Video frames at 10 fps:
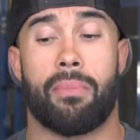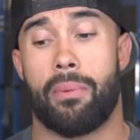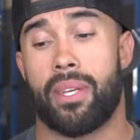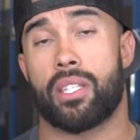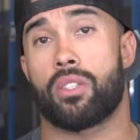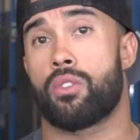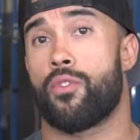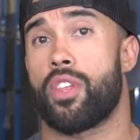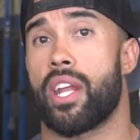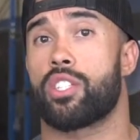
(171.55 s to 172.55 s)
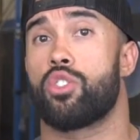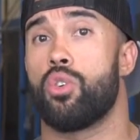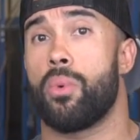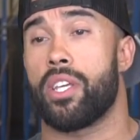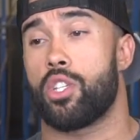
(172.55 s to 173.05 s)
Maybe it's for the next
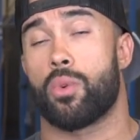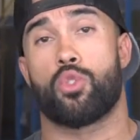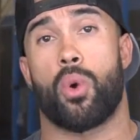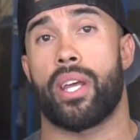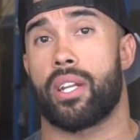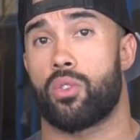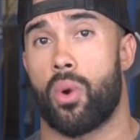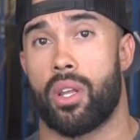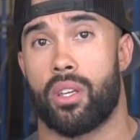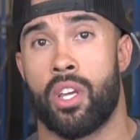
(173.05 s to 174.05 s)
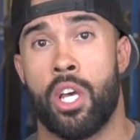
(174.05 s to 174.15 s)
two weeks you were twenty out of twenty.